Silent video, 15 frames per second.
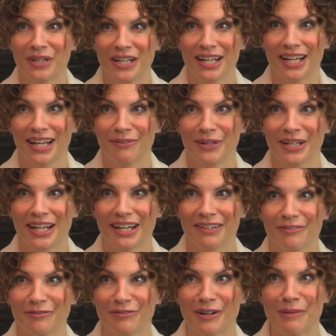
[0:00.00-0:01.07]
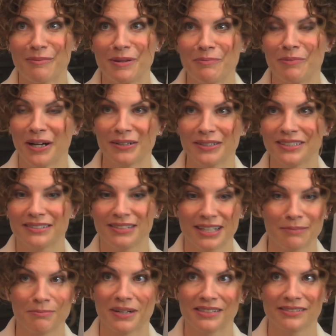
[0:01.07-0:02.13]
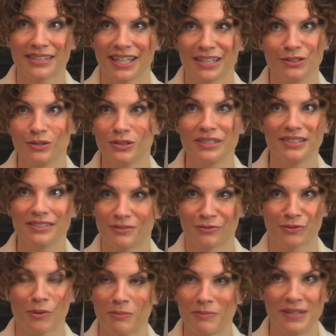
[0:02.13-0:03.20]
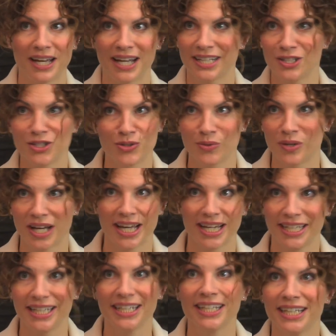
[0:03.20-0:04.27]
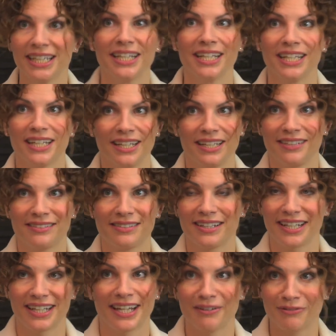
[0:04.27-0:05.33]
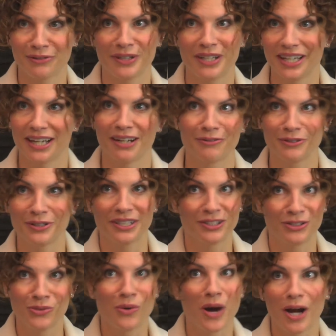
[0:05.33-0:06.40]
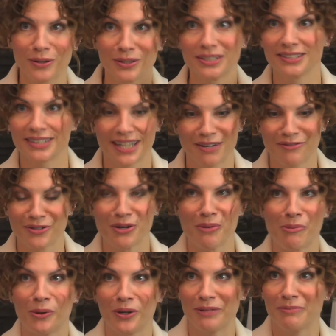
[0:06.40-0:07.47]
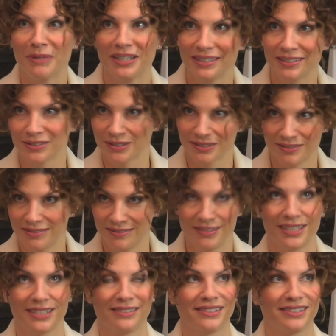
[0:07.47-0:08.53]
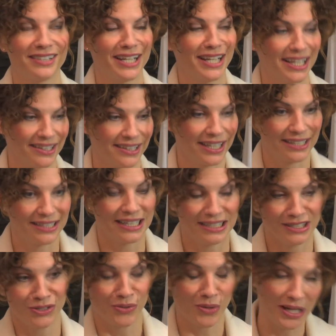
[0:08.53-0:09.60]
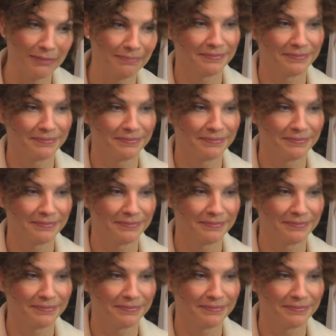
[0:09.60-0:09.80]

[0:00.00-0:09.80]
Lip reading: When I'm in Paris, like my schedule is from 9 to 9. It's like every 2 hours I have an appointment, or let's say like that. So